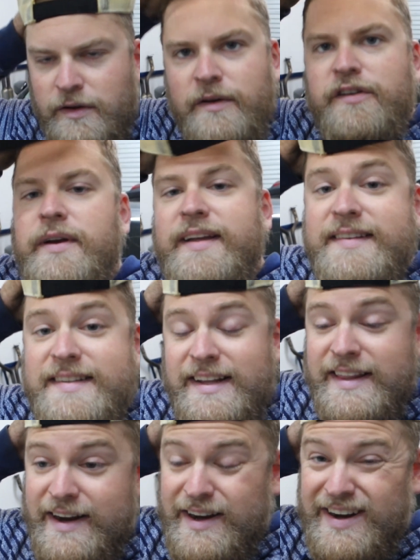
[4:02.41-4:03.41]
as you can see
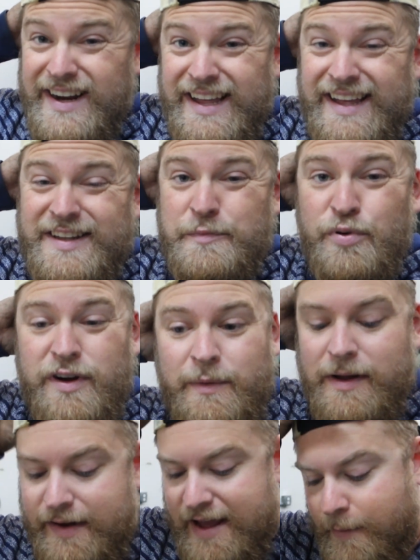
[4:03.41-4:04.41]
there, it's pretty
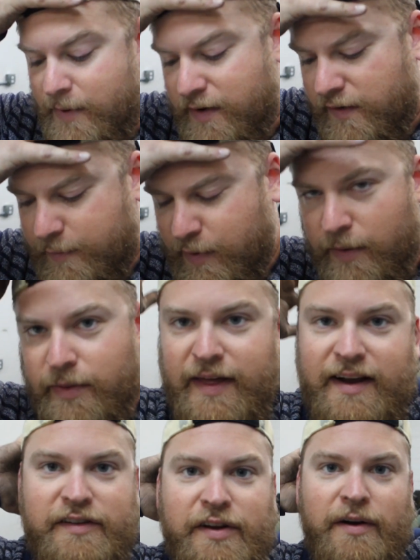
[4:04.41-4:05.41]
well damaged both
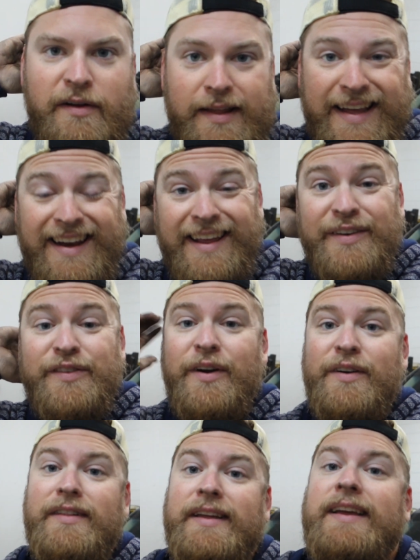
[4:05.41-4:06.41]
externally and
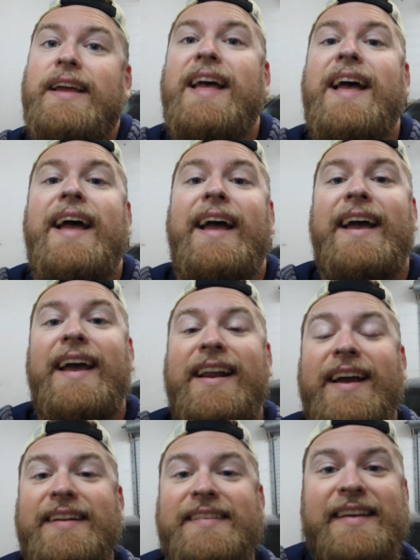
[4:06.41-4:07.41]
internally, and I
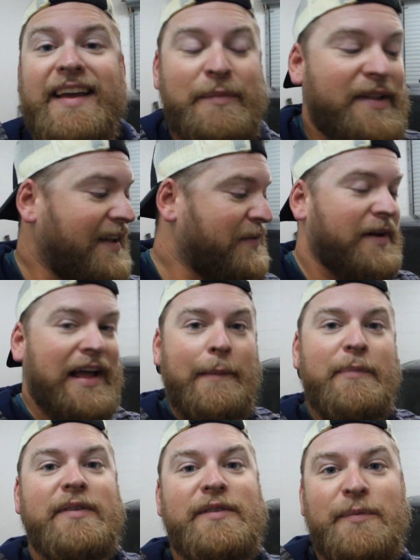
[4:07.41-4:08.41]
hate to say it, but that's what
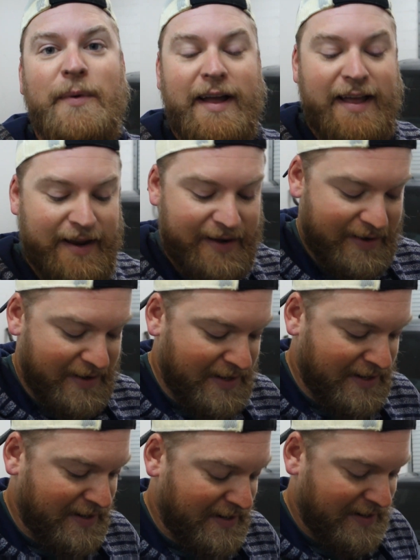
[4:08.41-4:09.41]
happens when
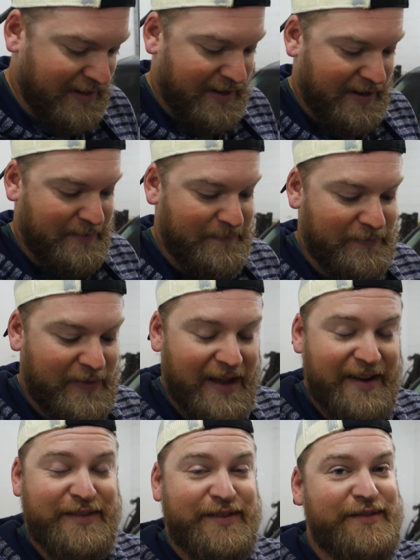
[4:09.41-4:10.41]

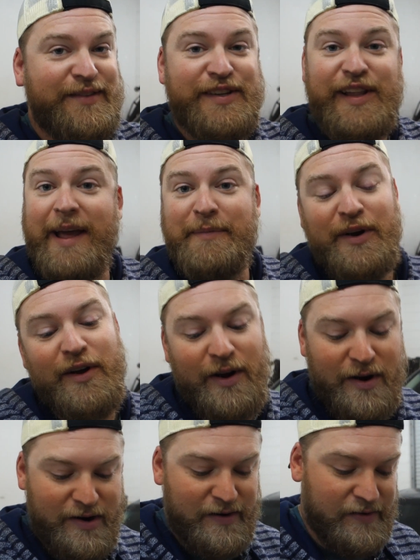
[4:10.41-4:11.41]
guys slam their
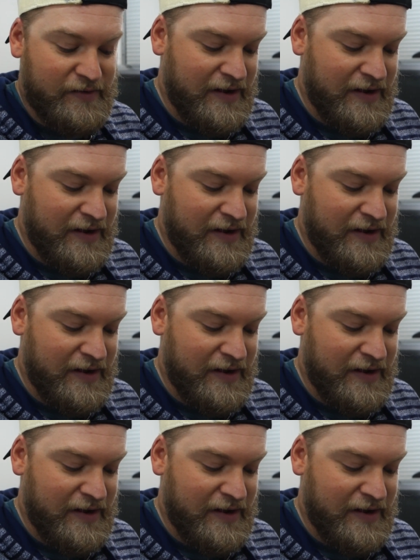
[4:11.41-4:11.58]
cars